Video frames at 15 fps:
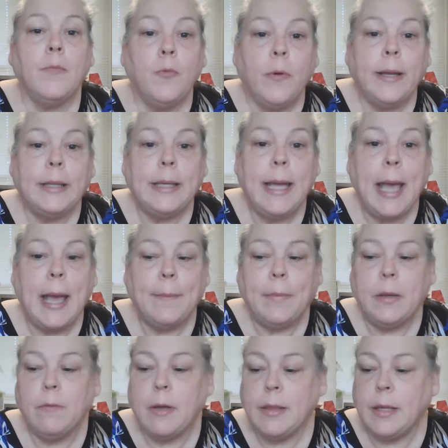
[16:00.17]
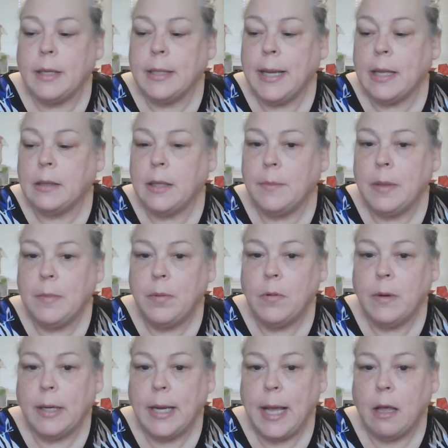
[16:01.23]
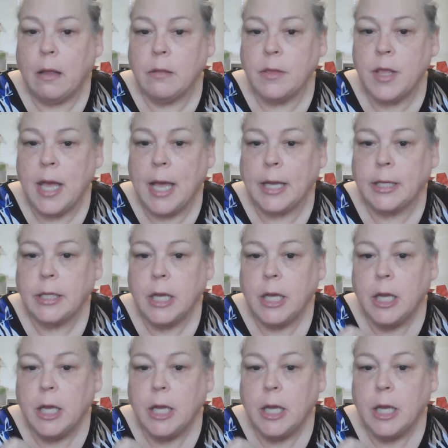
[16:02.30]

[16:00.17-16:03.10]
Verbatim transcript: really happy with it. Now let me point out that